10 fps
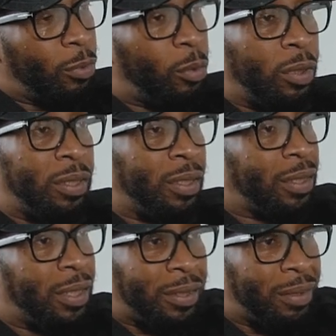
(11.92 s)
Number one, he
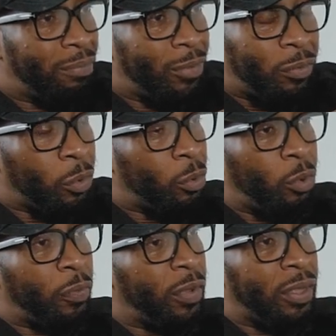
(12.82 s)
says, You've done
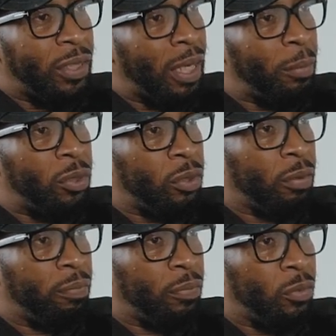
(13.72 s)
nothing as an amateur.
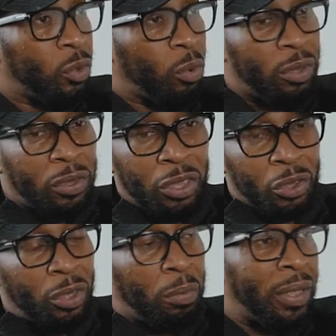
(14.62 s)
So it's,
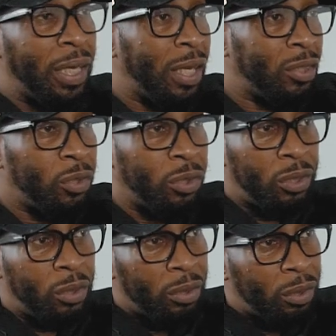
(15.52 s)
it's going to be hard
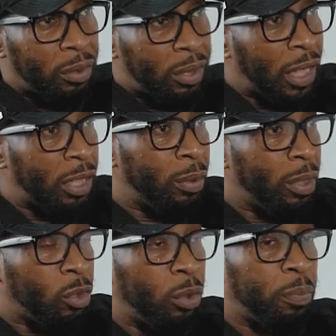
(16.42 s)
to get you
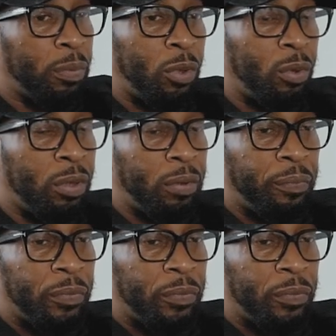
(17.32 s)
with a good promoter.